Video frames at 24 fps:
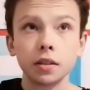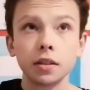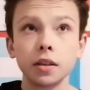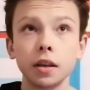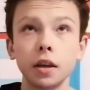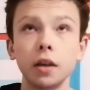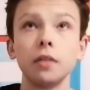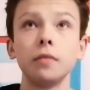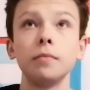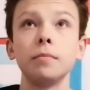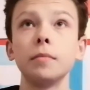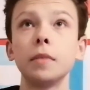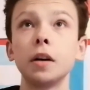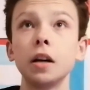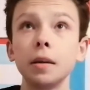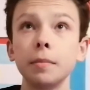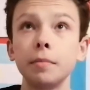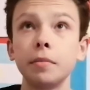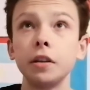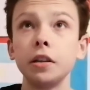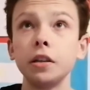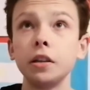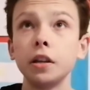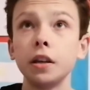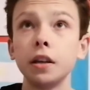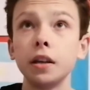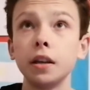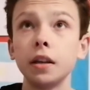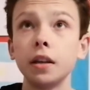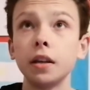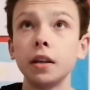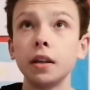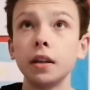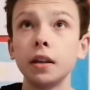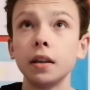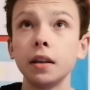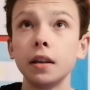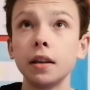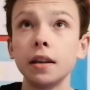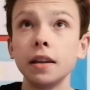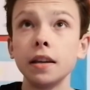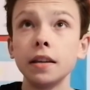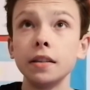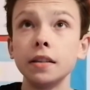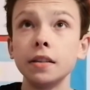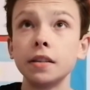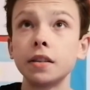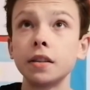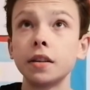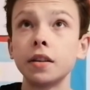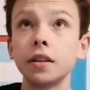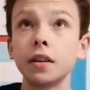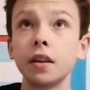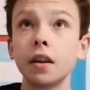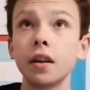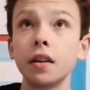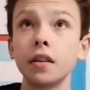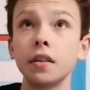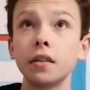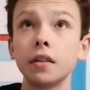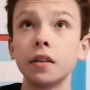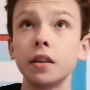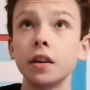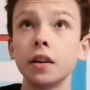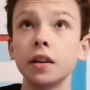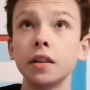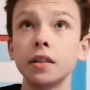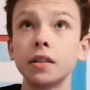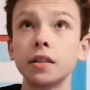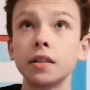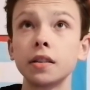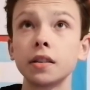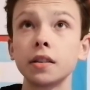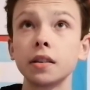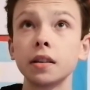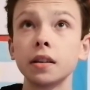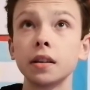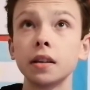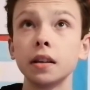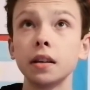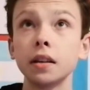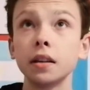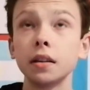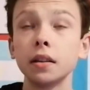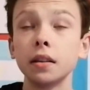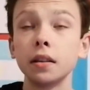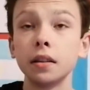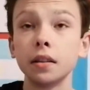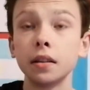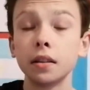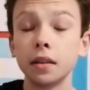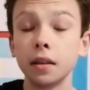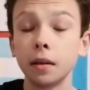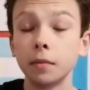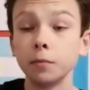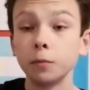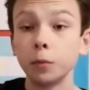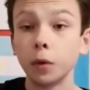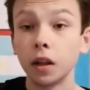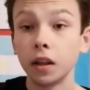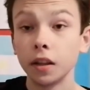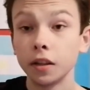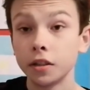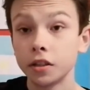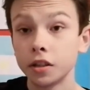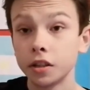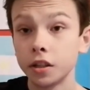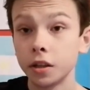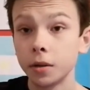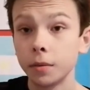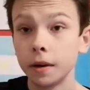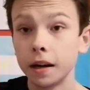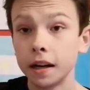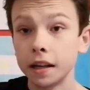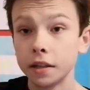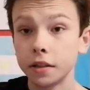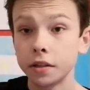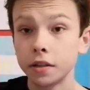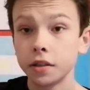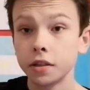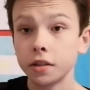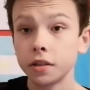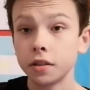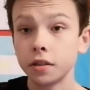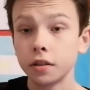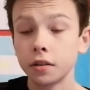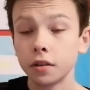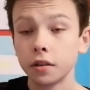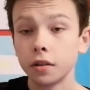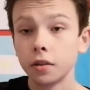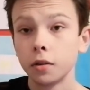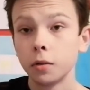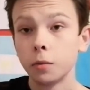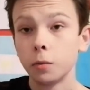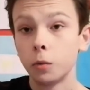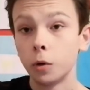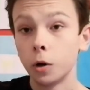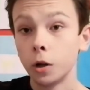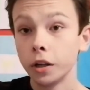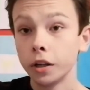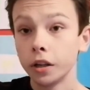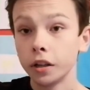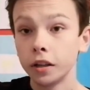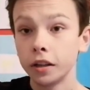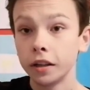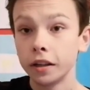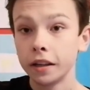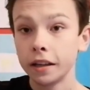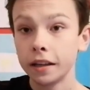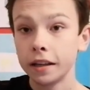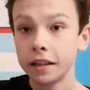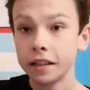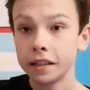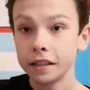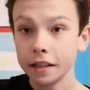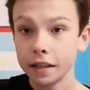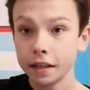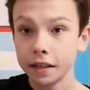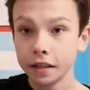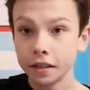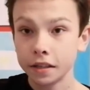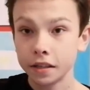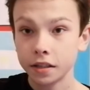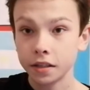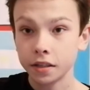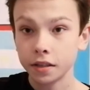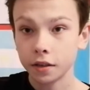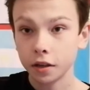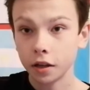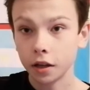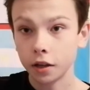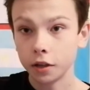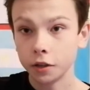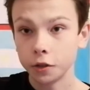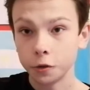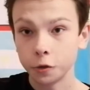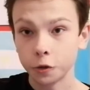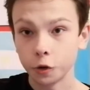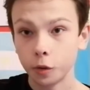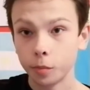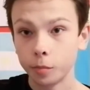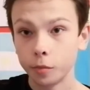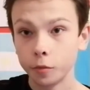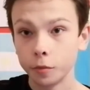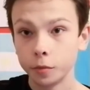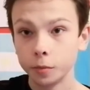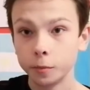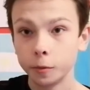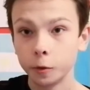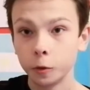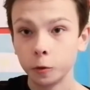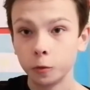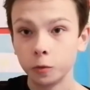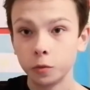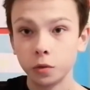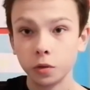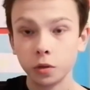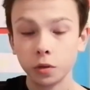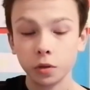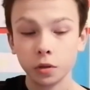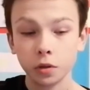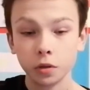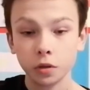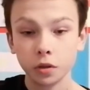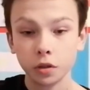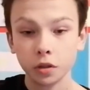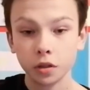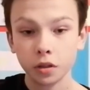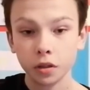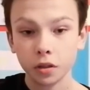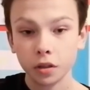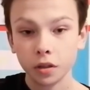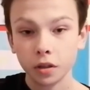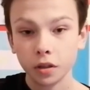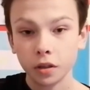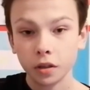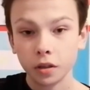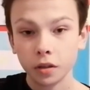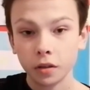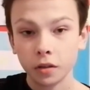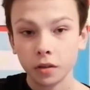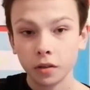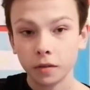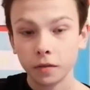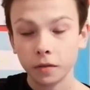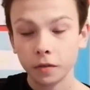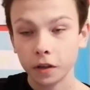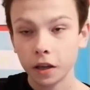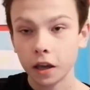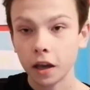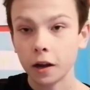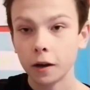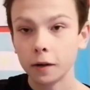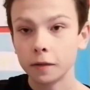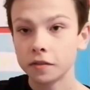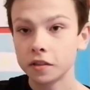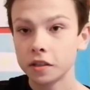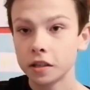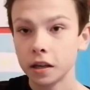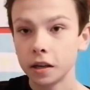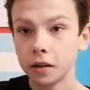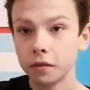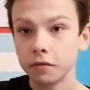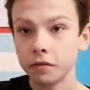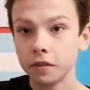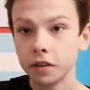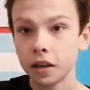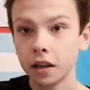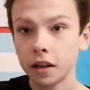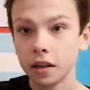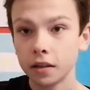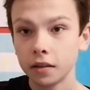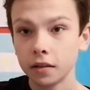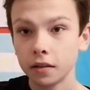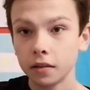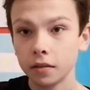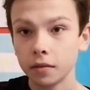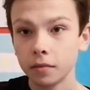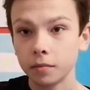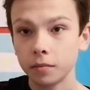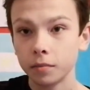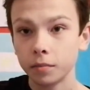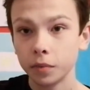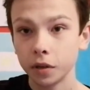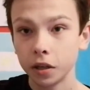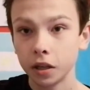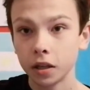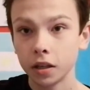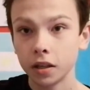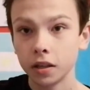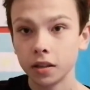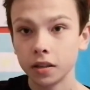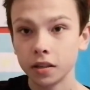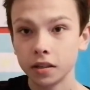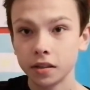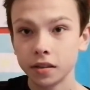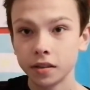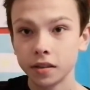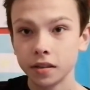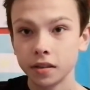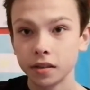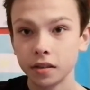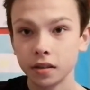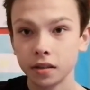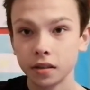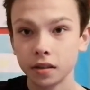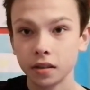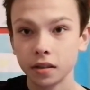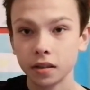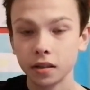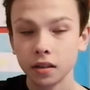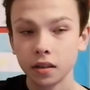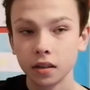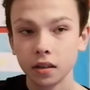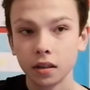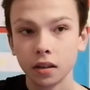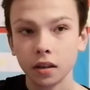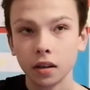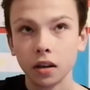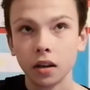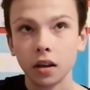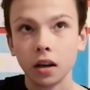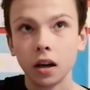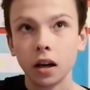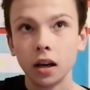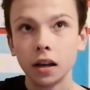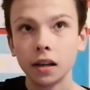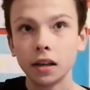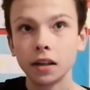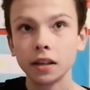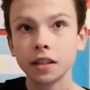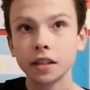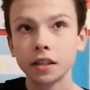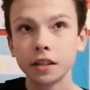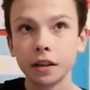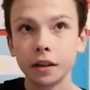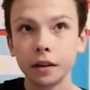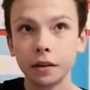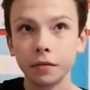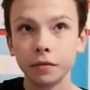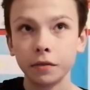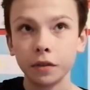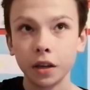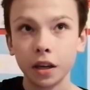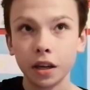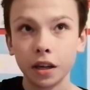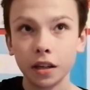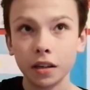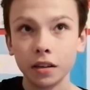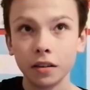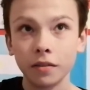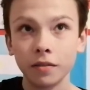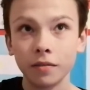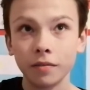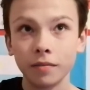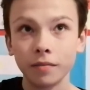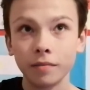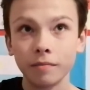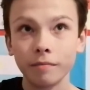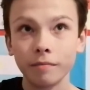So my opinion is that there's two answers. One, he is undroppable for Gareth Southgate, because I like Southgate,